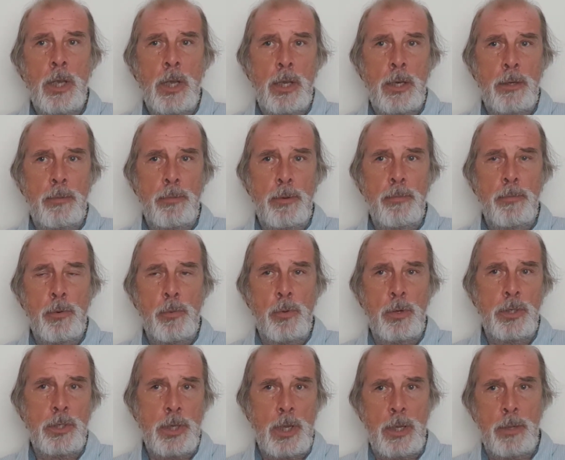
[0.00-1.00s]
I remember
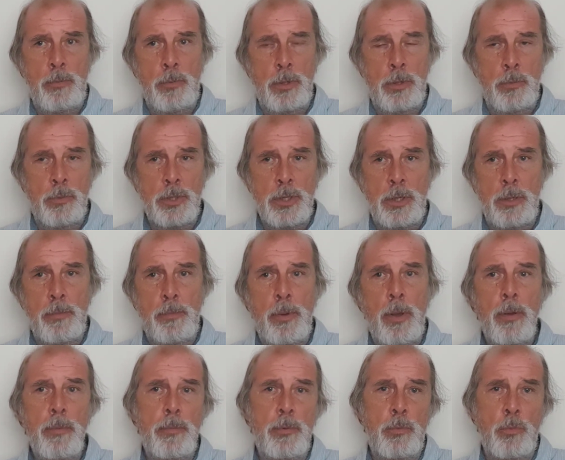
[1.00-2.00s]
one time when I was in a
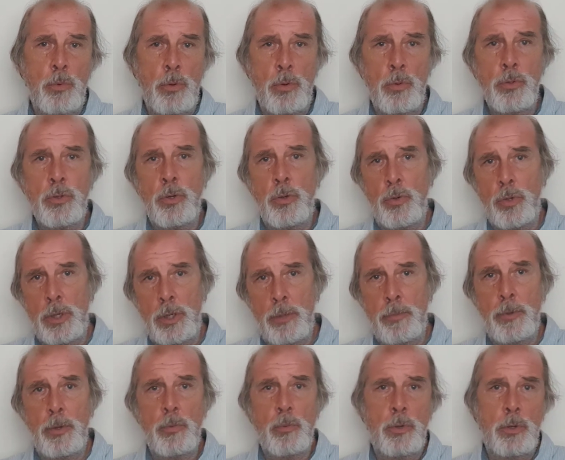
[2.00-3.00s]
pub and we were all talking
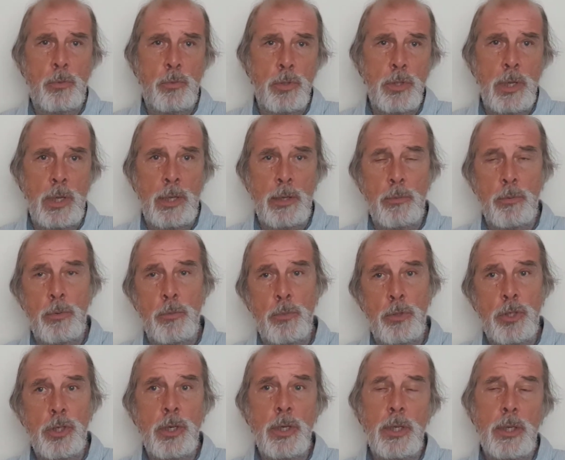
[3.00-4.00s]
about what it was like when we
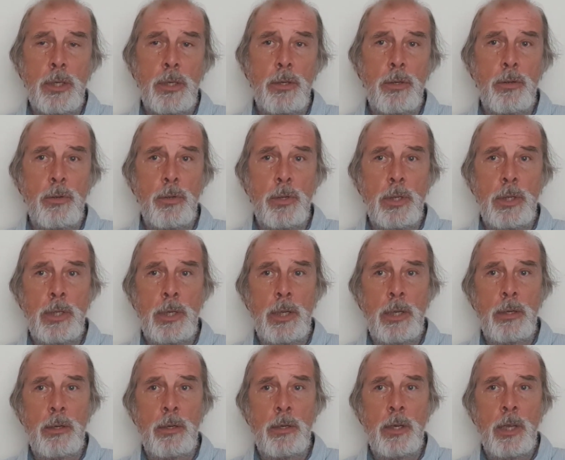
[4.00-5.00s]
drank, and
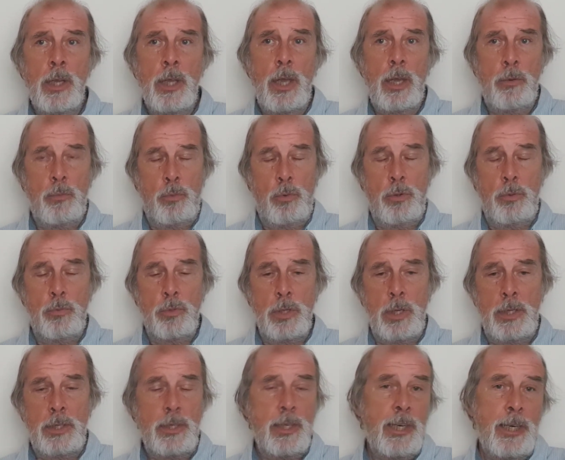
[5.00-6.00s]
what it was
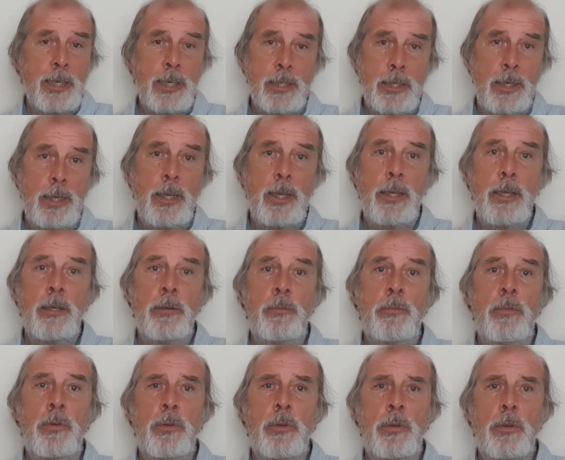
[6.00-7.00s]
like the next day. And
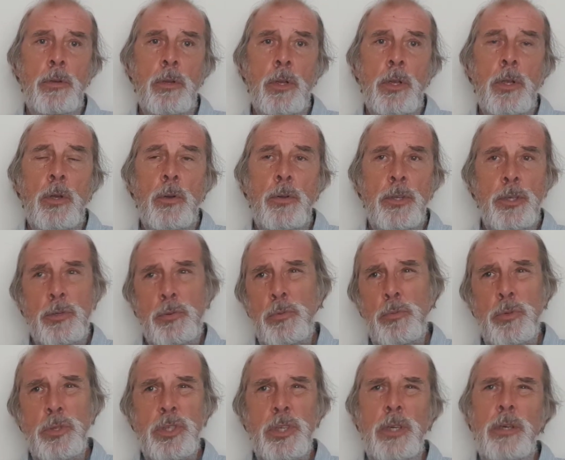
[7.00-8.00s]
this
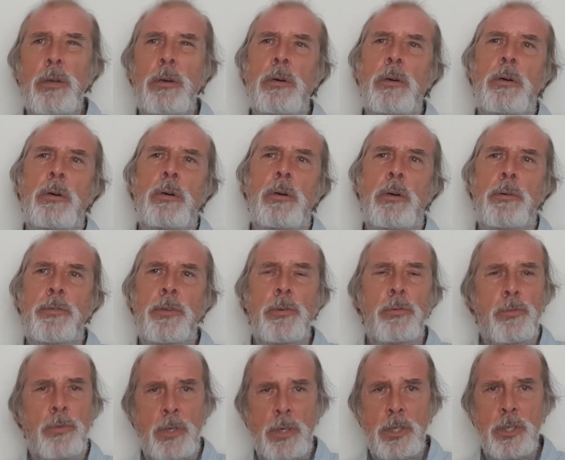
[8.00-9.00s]
one was saying, oh, I feel
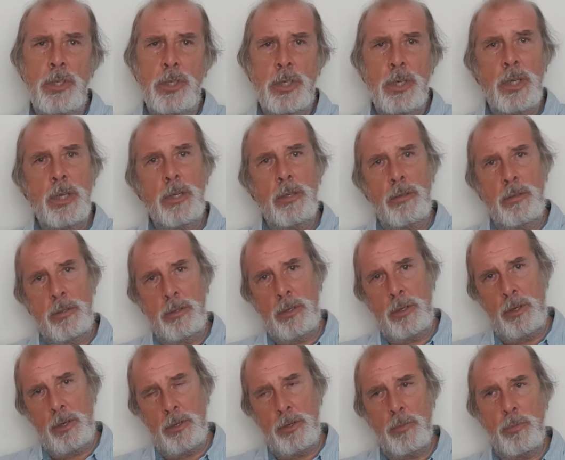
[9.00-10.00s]
really sick. And
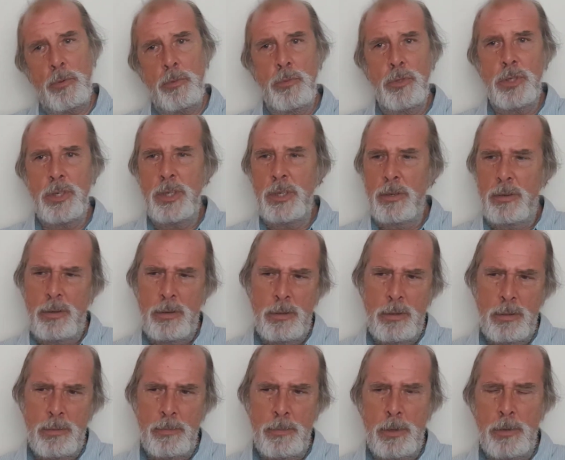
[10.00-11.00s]
another one was saying,
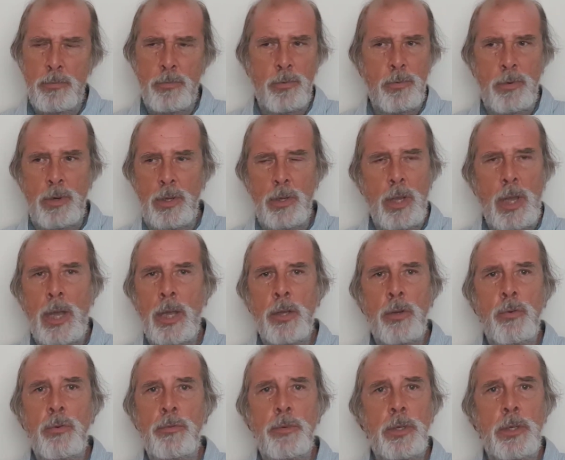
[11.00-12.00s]
oh, I'm a real
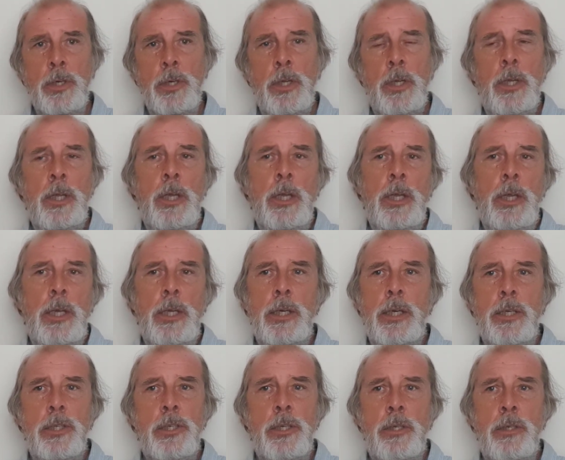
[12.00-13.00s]
hangover. And
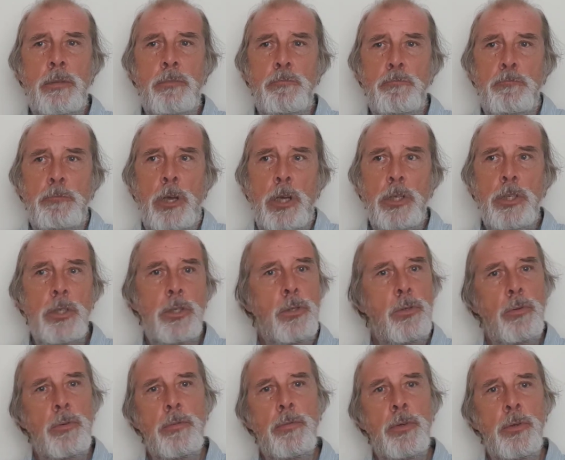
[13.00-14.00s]
I said, I just
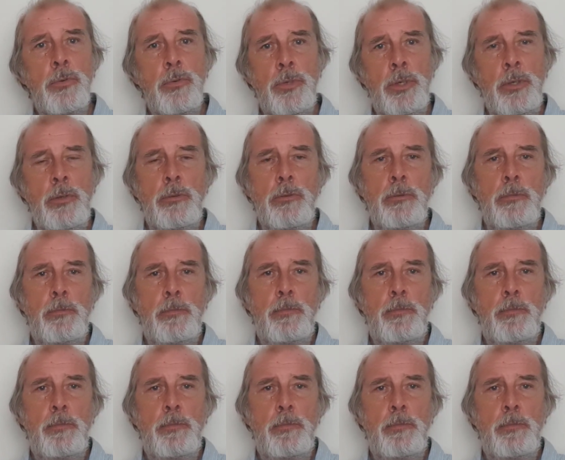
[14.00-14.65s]
don't feel real.